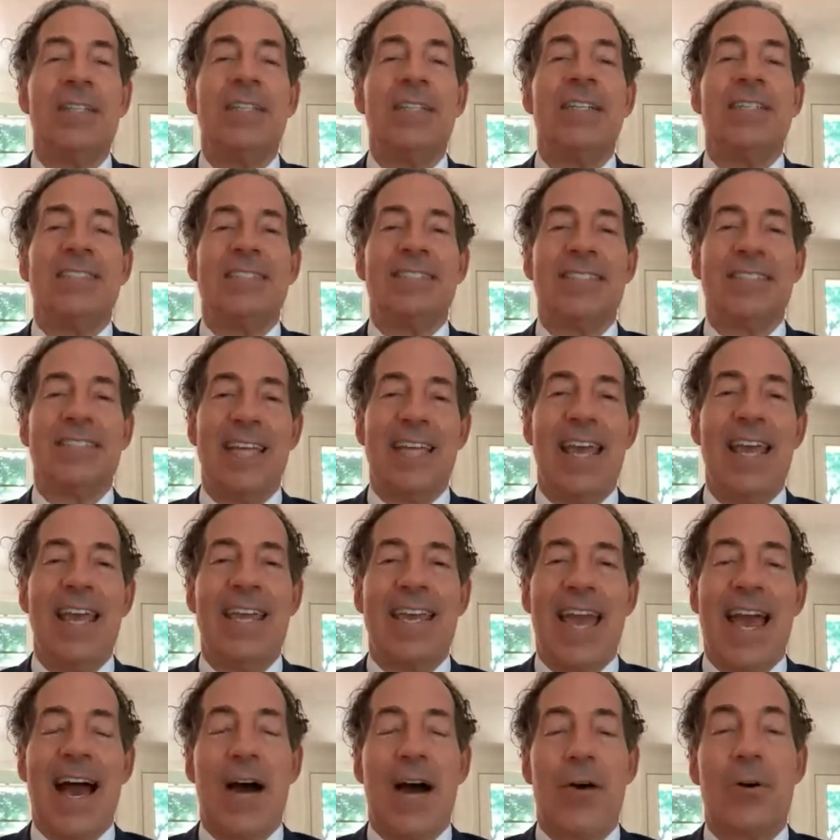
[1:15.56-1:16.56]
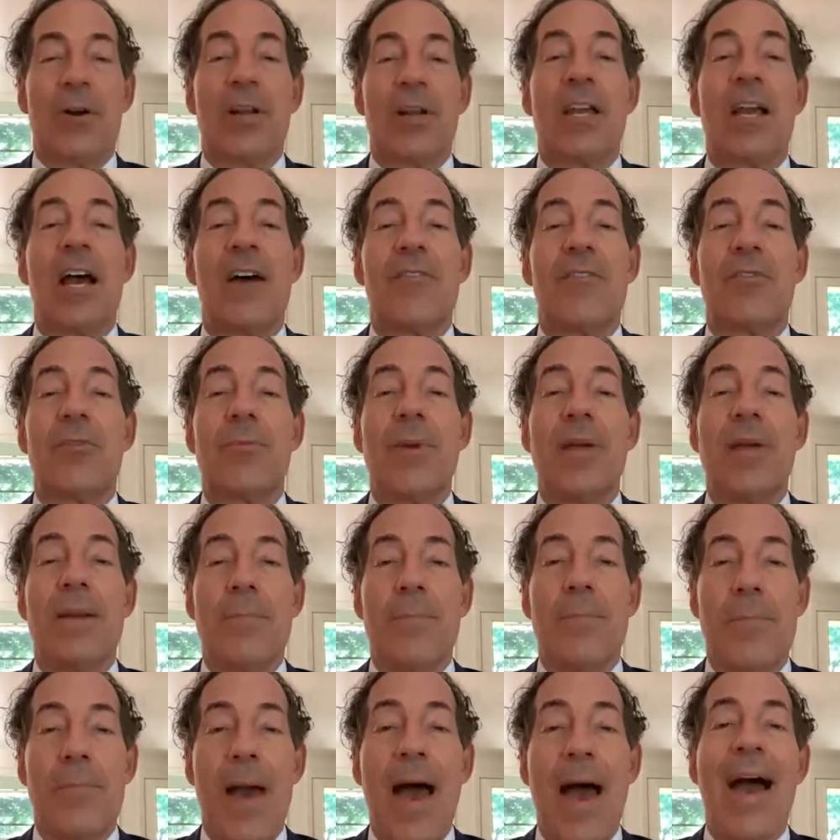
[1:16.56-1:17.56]
to take our government
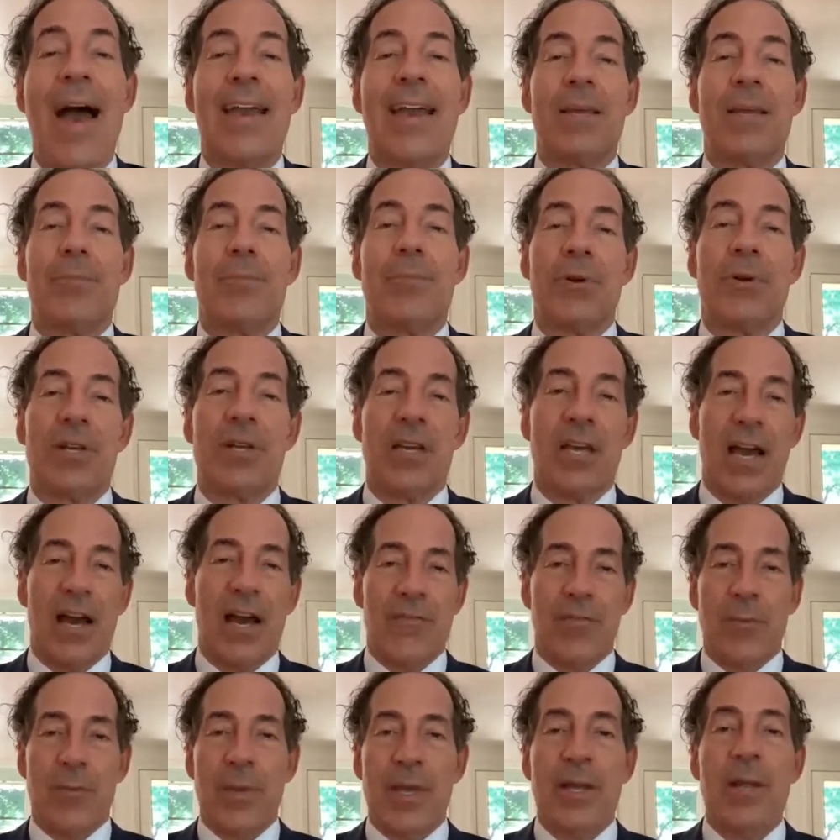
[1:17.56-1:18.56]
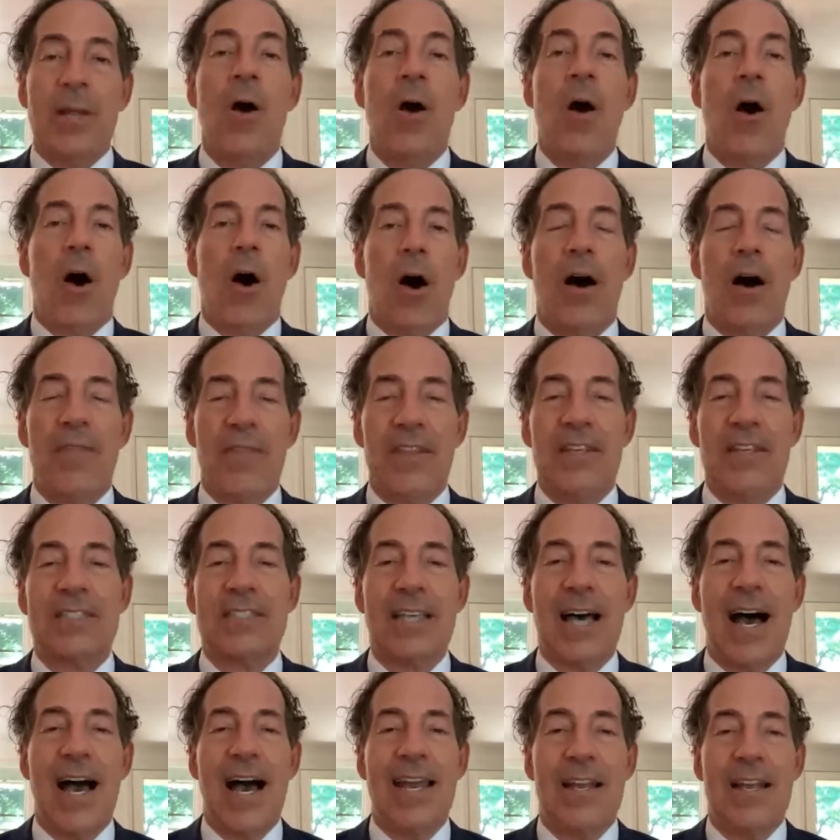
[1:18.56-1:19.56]
back and put government on the
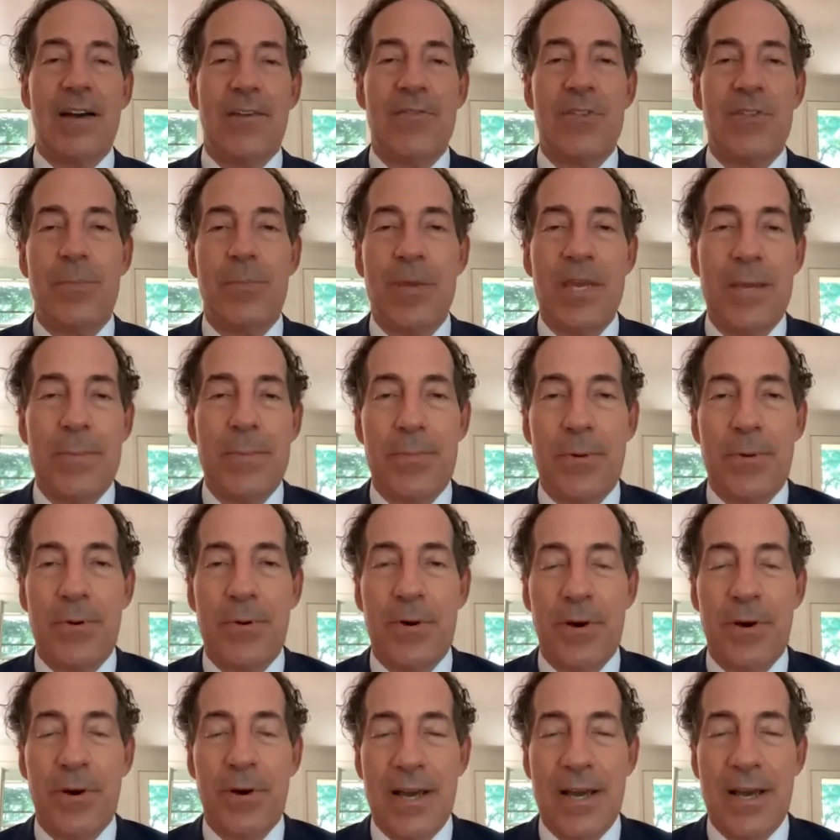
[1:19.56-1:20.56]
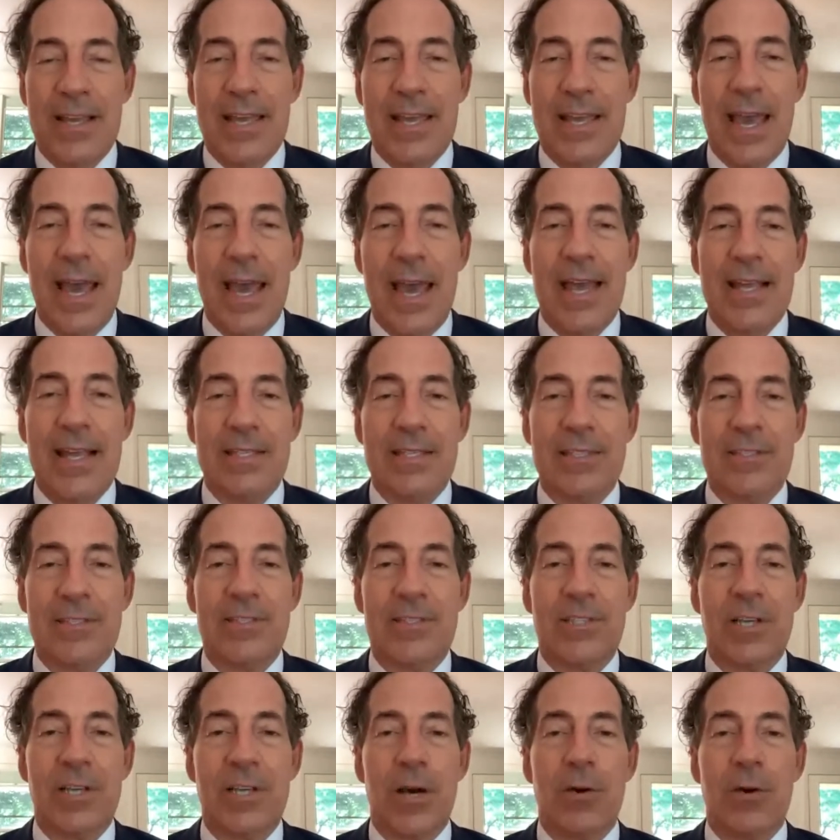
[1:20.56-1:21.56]
side of the people again.
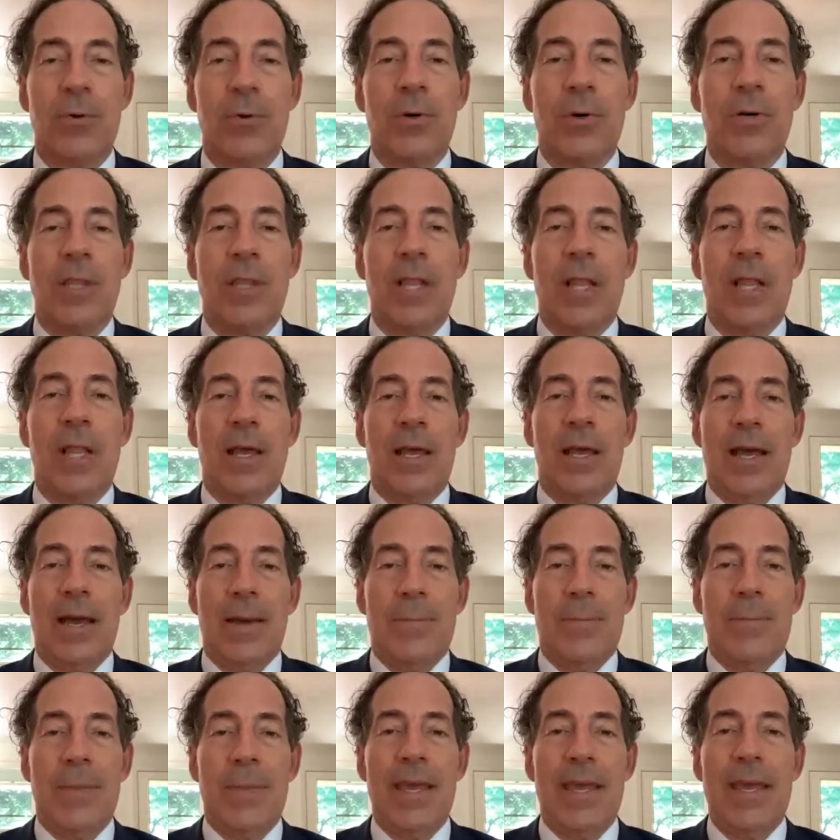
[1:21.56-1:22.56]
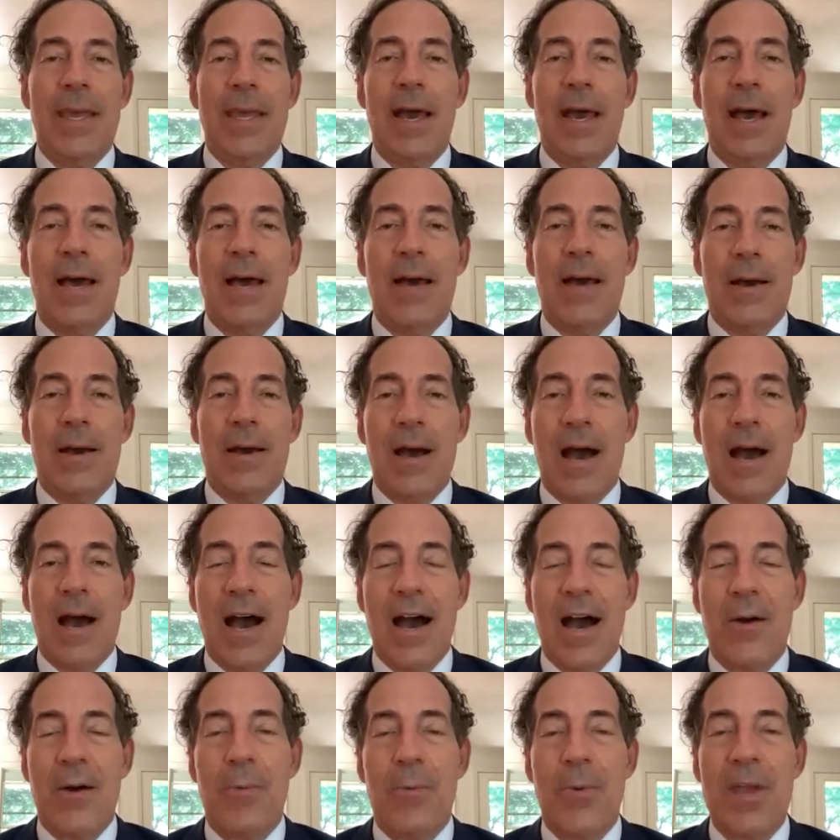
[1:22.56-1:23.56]
So Mia,
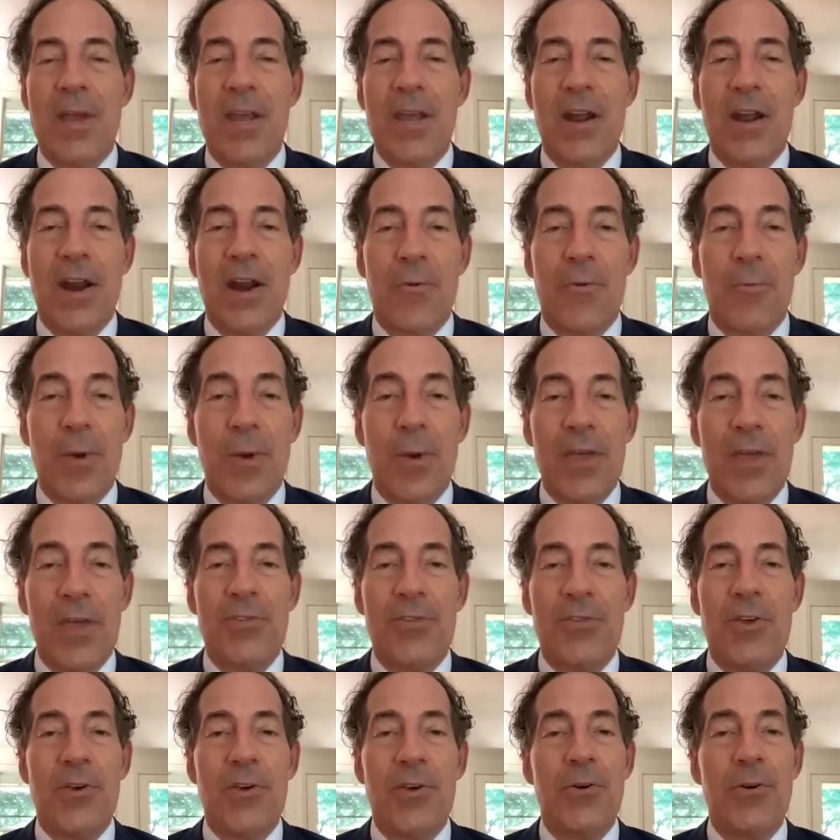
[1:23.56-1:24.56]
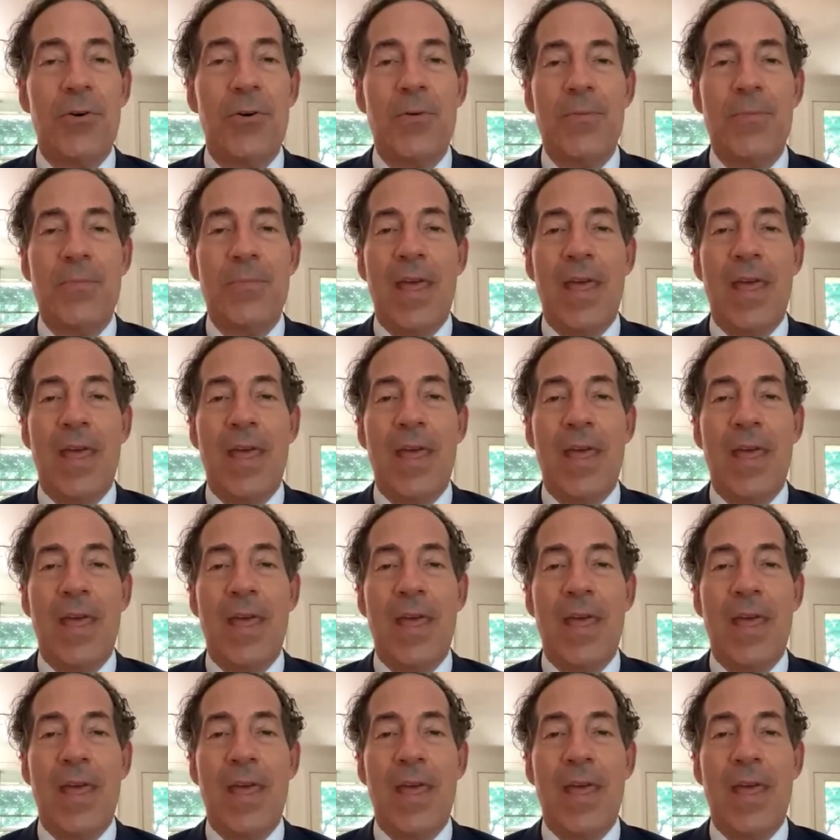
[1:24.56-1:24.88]
we are with you.